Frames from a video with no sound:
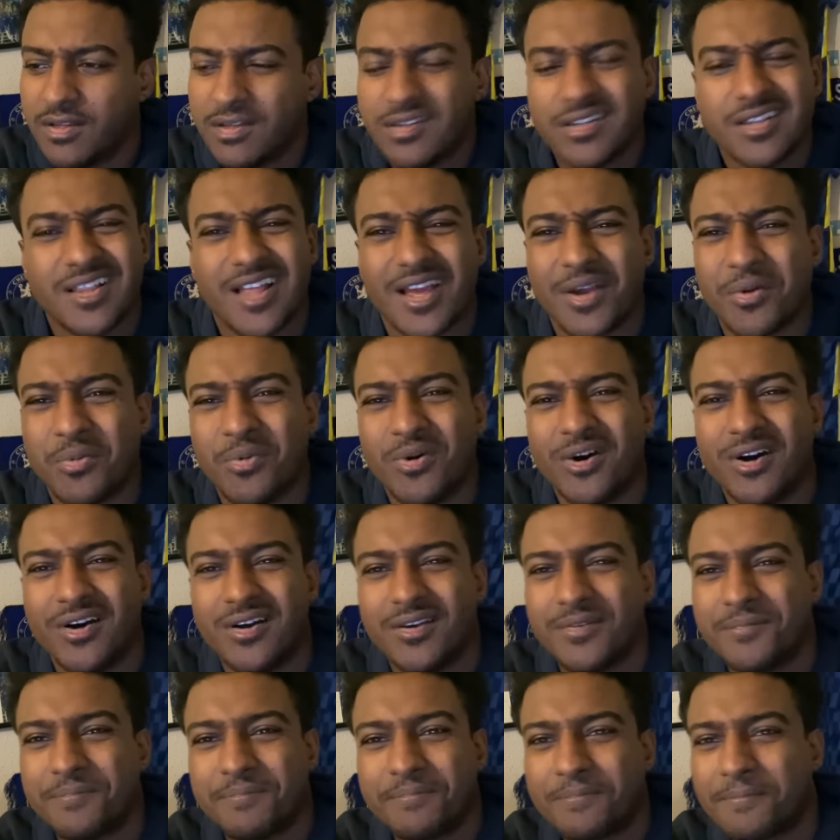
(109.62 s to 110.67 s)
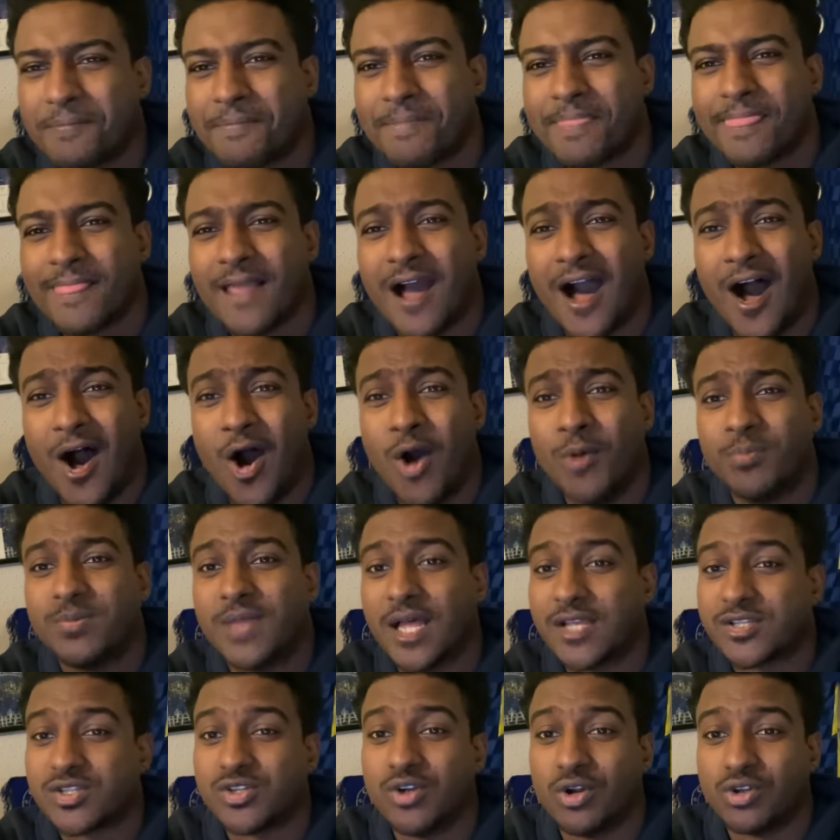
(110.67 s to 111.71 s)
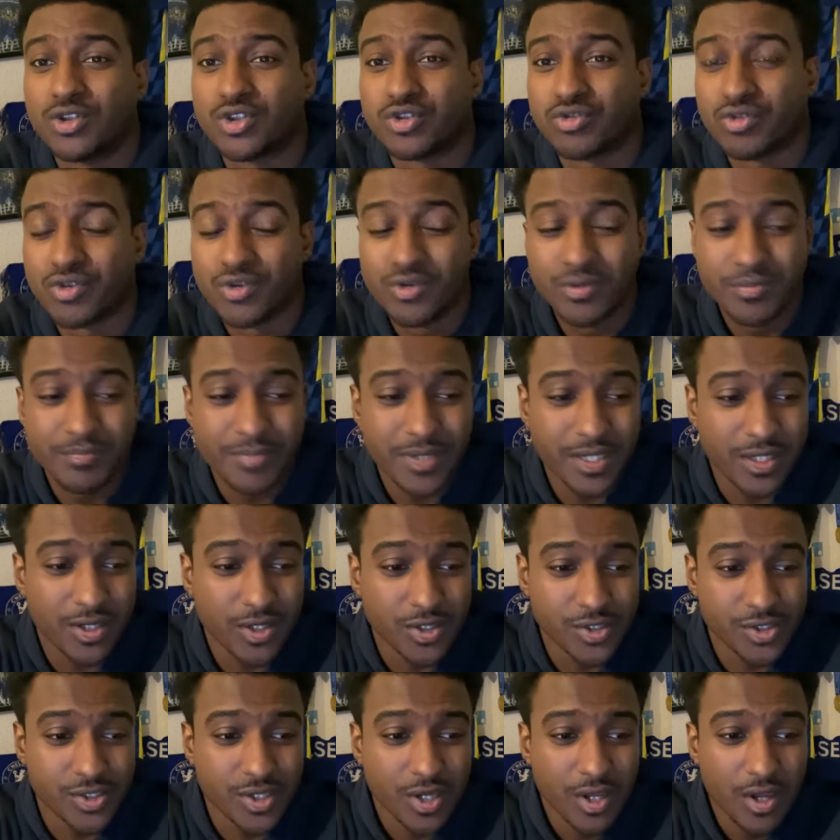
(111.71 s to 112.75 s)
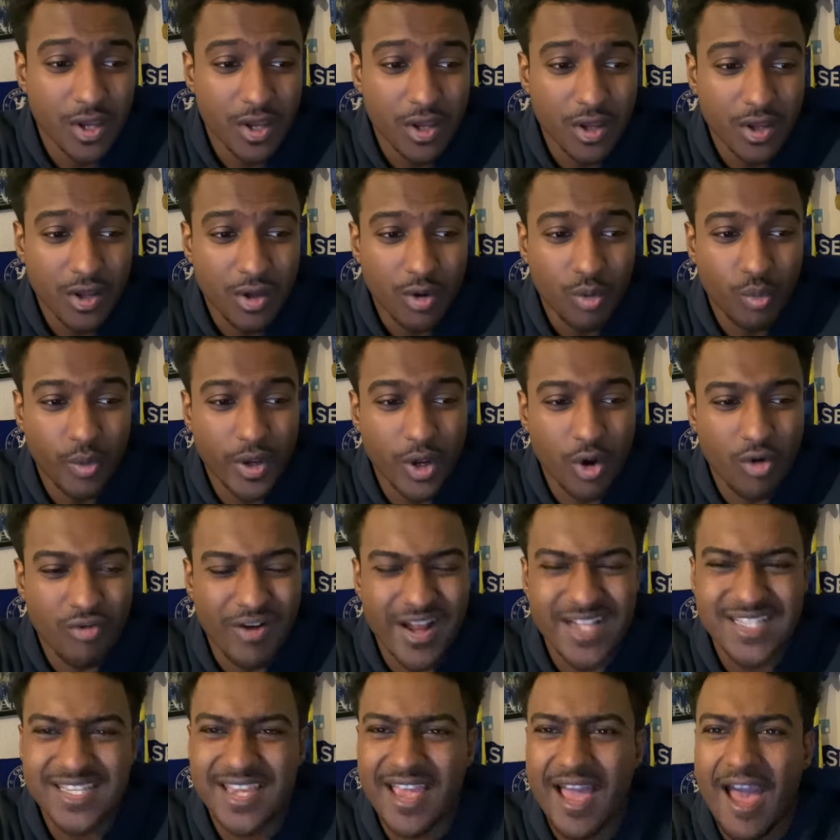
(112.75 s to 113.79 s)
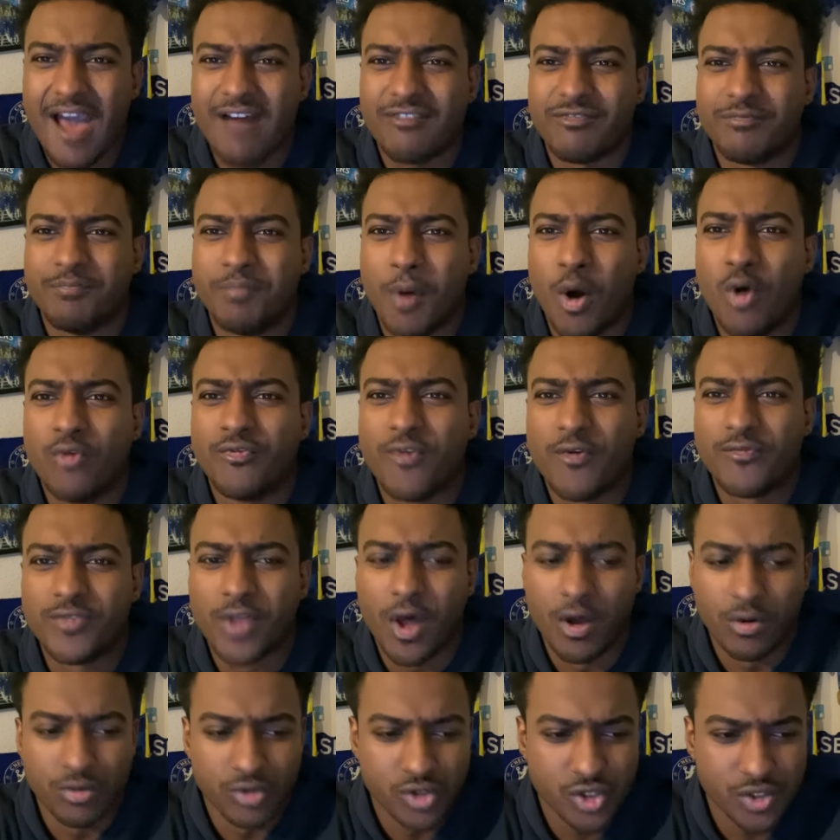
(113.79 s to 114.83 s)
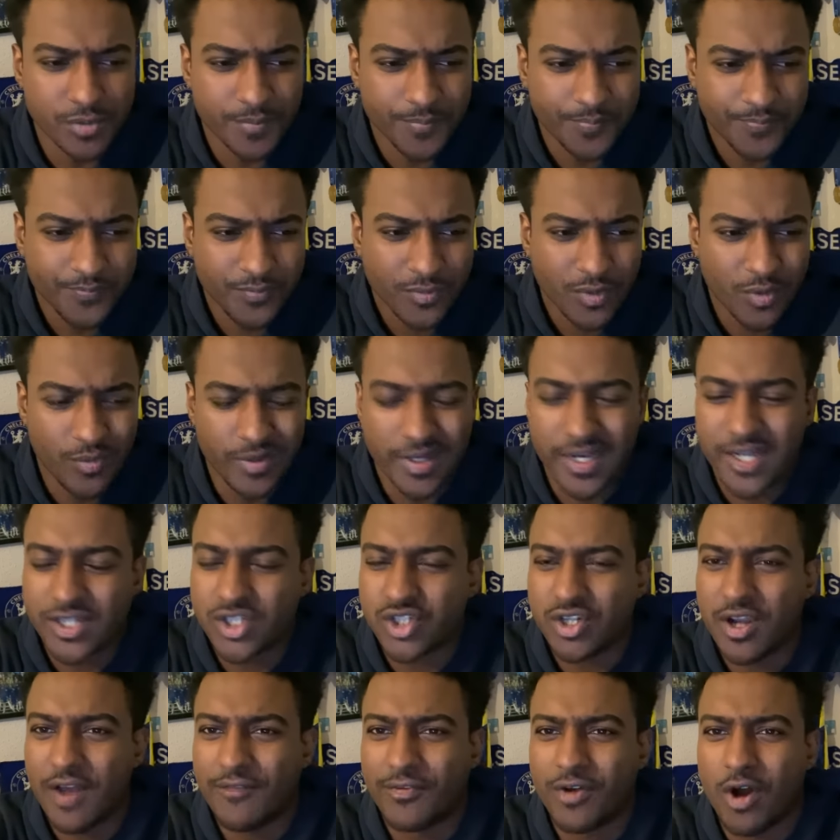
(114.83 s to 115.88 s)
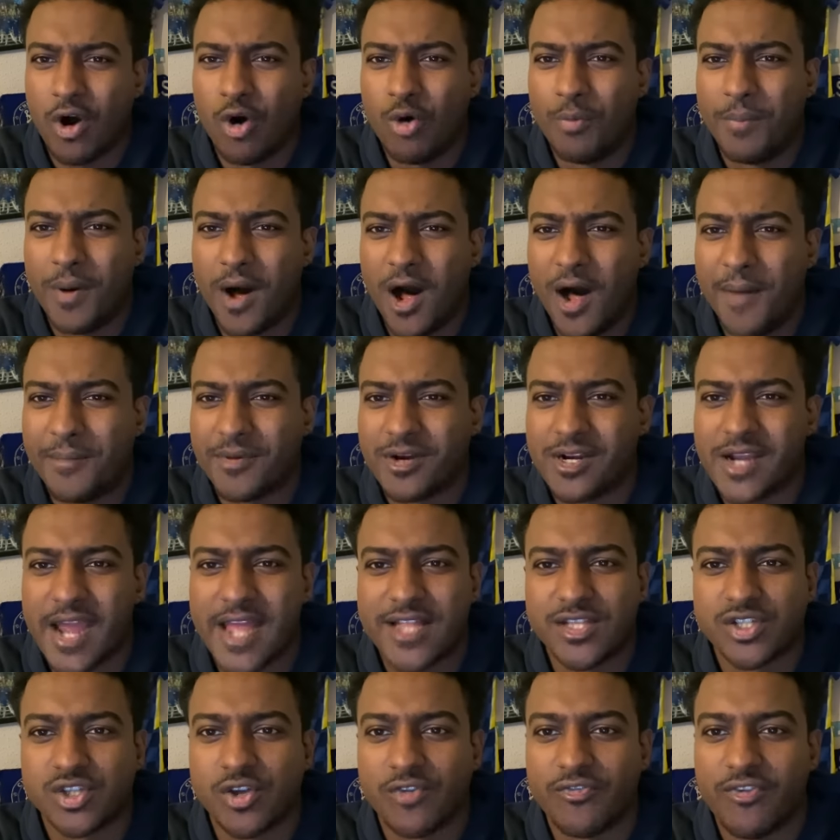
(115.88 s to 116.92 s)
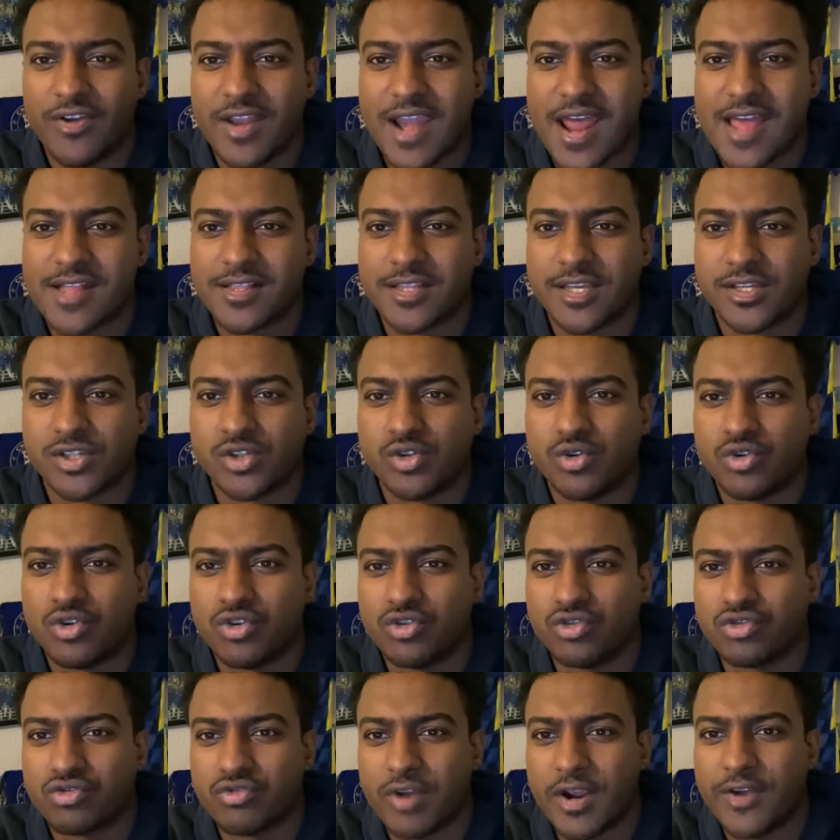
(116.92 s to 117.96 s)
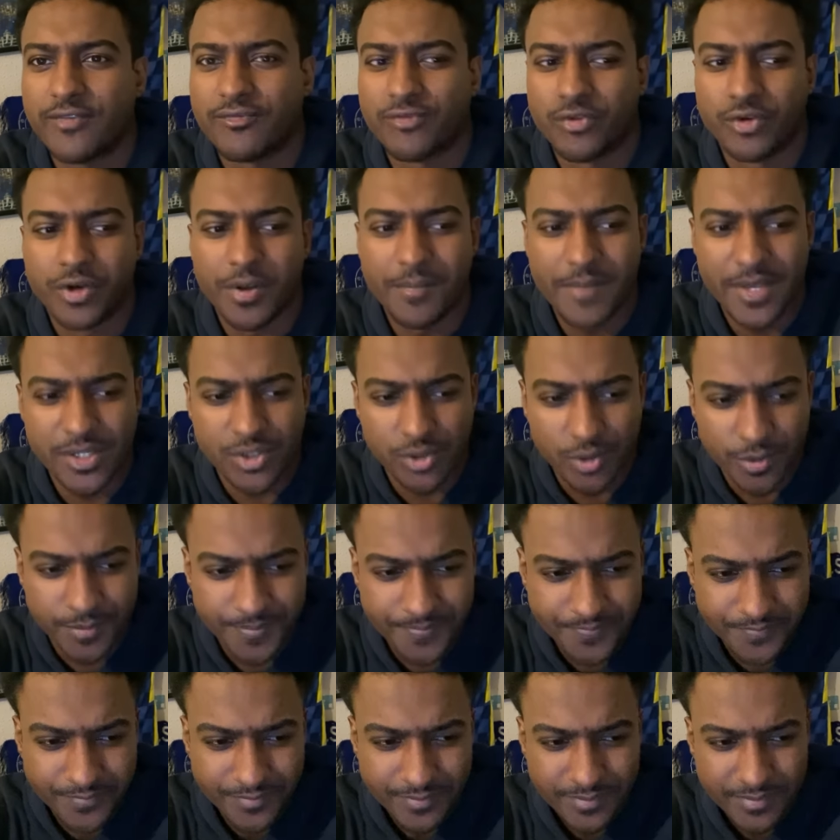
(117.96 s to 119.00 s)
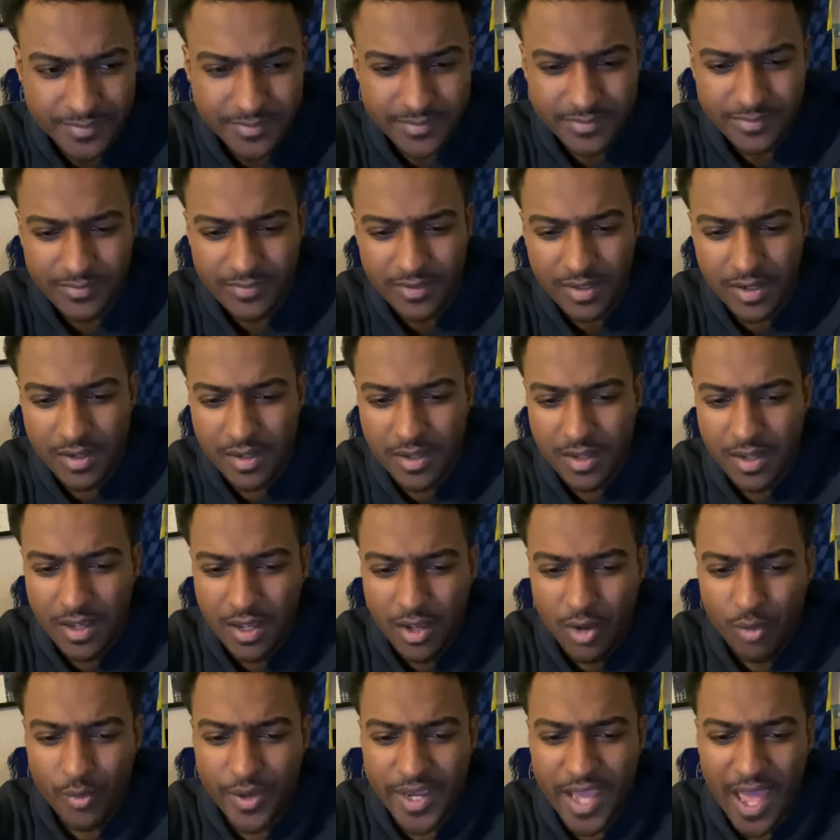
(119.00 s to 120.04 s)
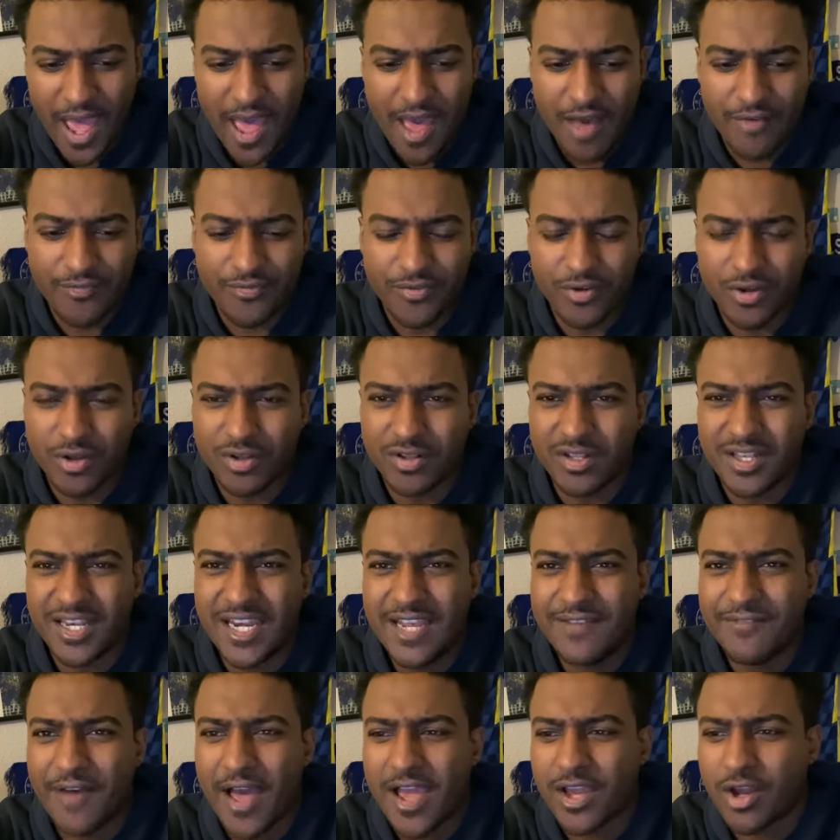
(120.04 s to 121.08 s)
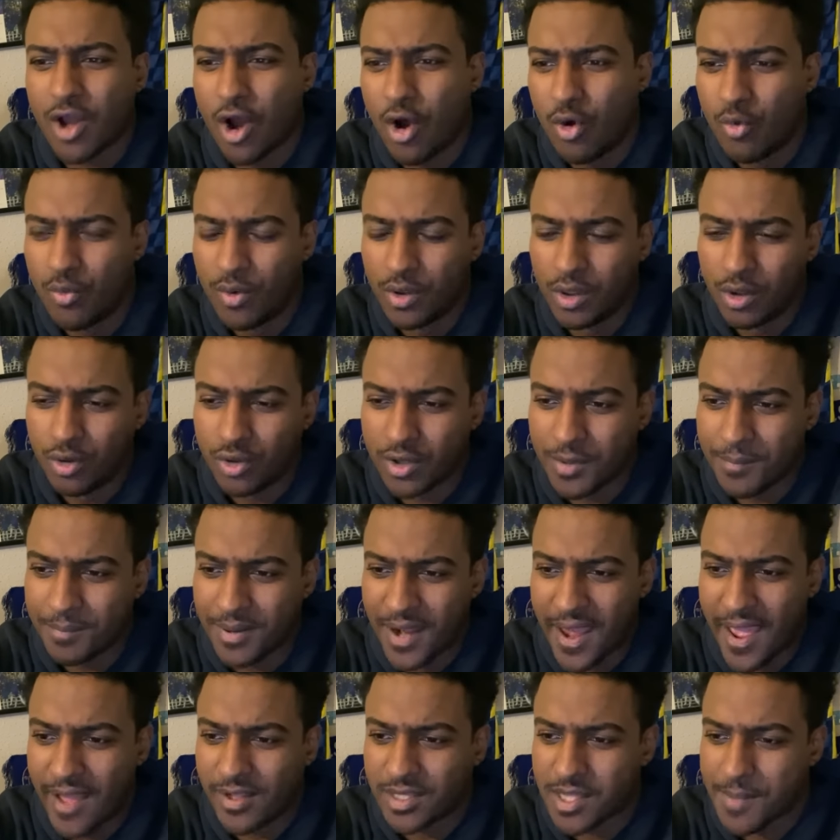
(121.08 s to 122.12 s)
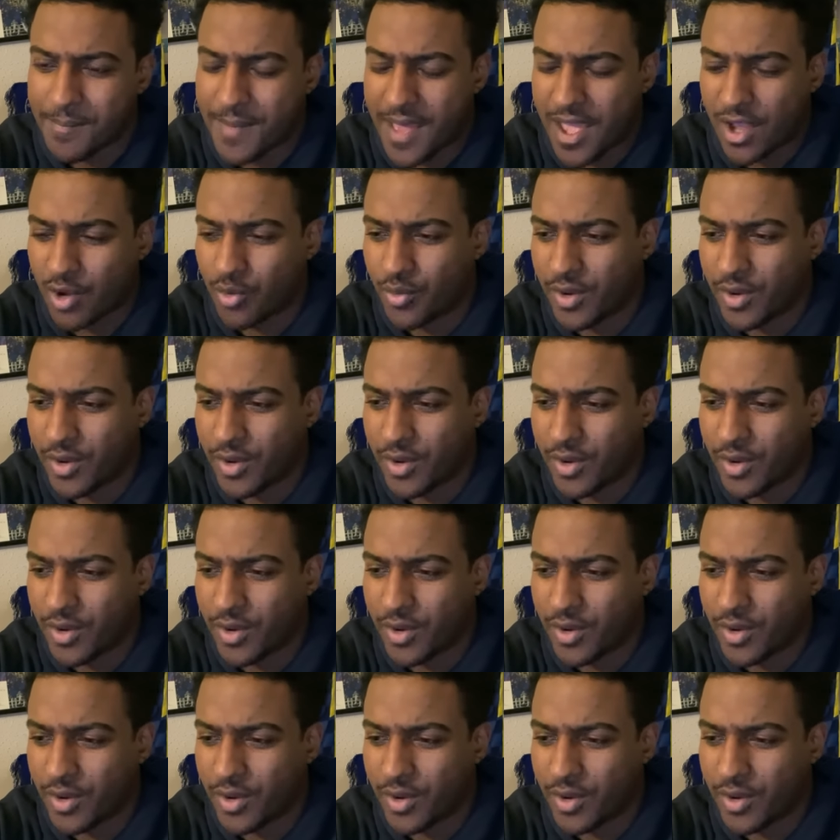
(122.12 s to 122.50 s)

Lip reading: Like, what? I hope that's not true, because we already have both of those. We literally have Cole Palmer and Enzo Fernandez who can create through the middle. We have Levi Colwill who can play out the back.